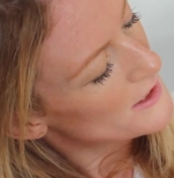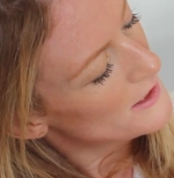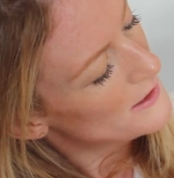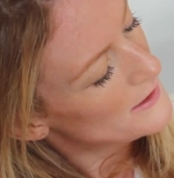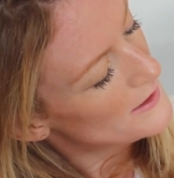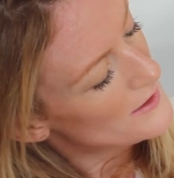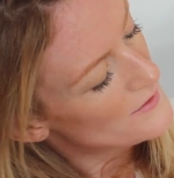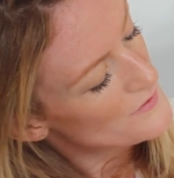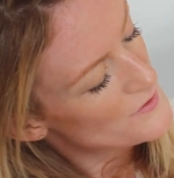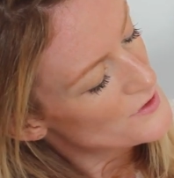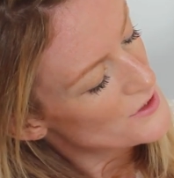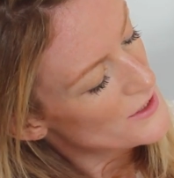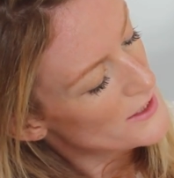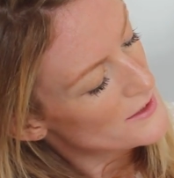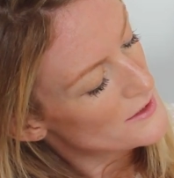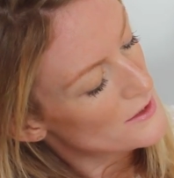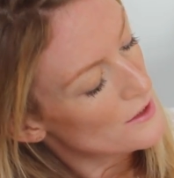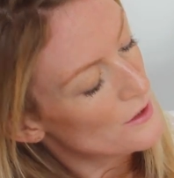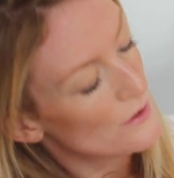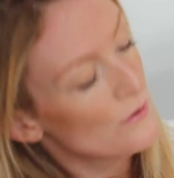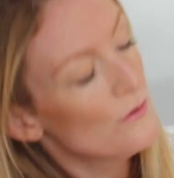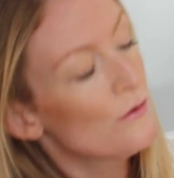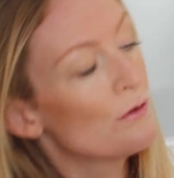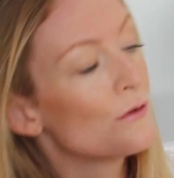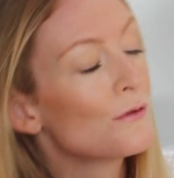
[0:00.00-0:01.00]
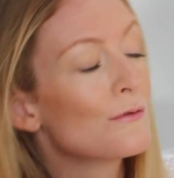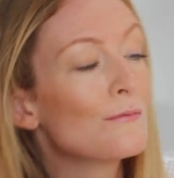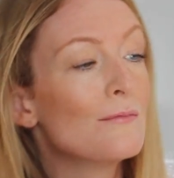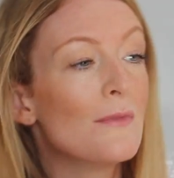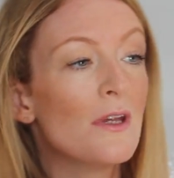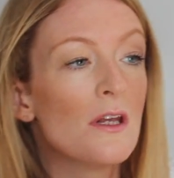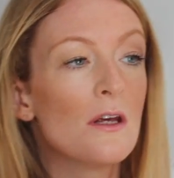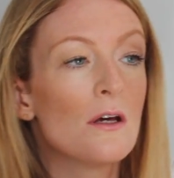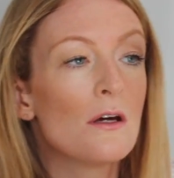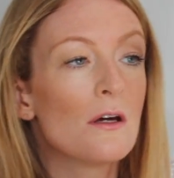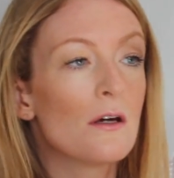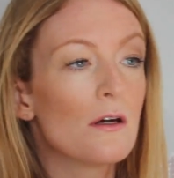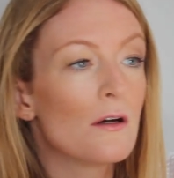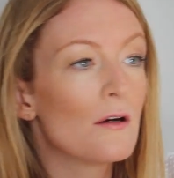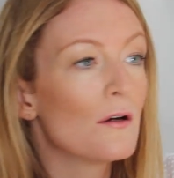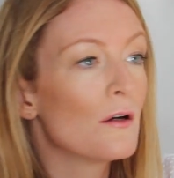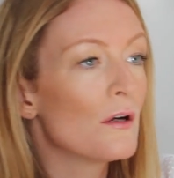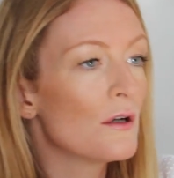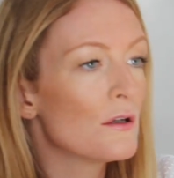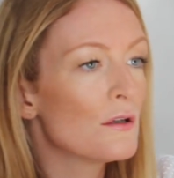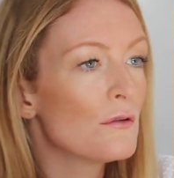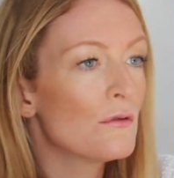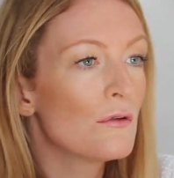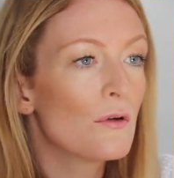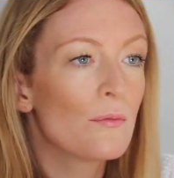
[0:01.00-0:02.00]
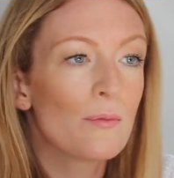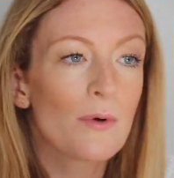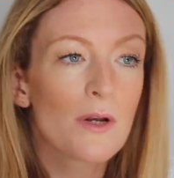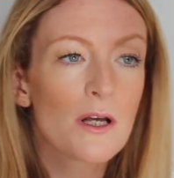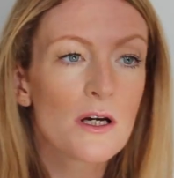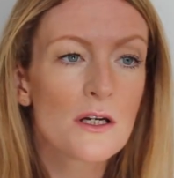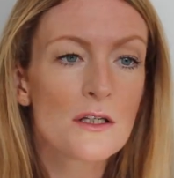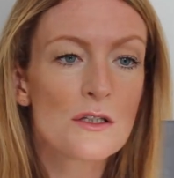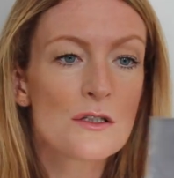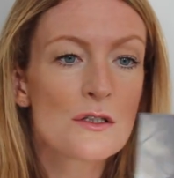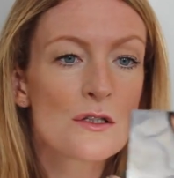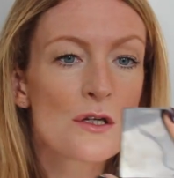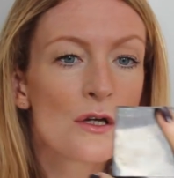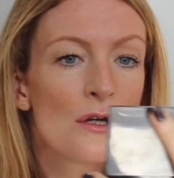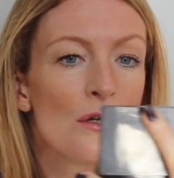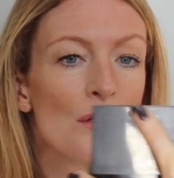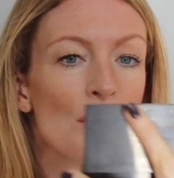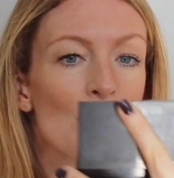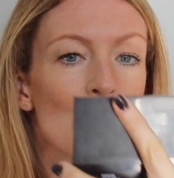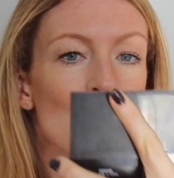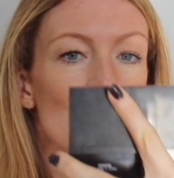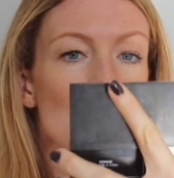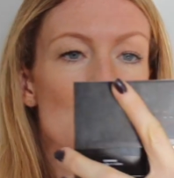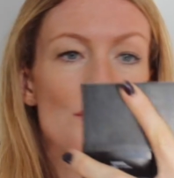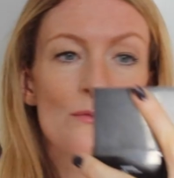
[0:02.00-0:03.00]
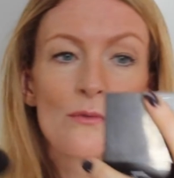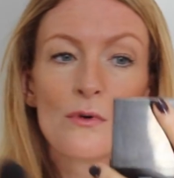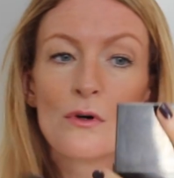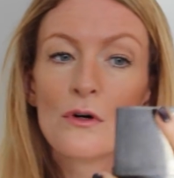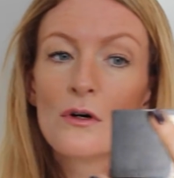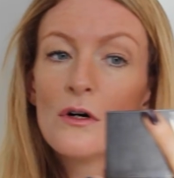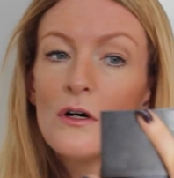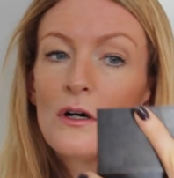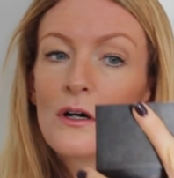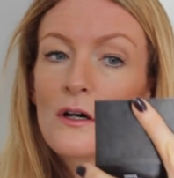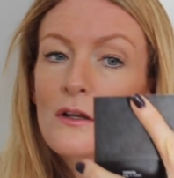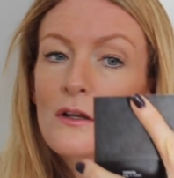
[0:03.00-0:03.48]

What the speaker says: the colour of shadow. I don't want to apply too much more,